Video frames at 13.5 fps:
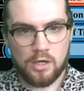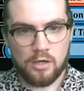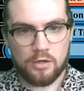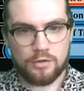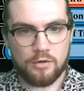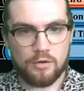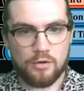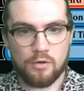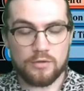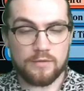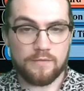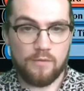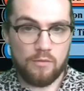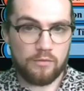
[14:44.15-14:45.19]
Turret Ogre is a
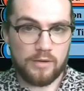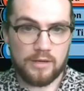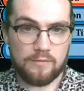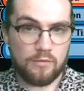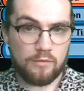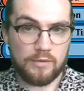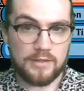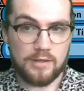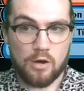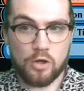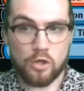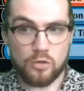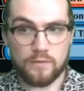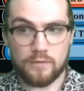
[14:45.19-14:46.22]
4-3, and 4-3s are
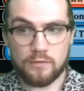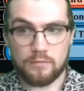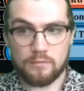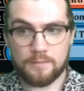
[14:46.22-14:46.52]
useful.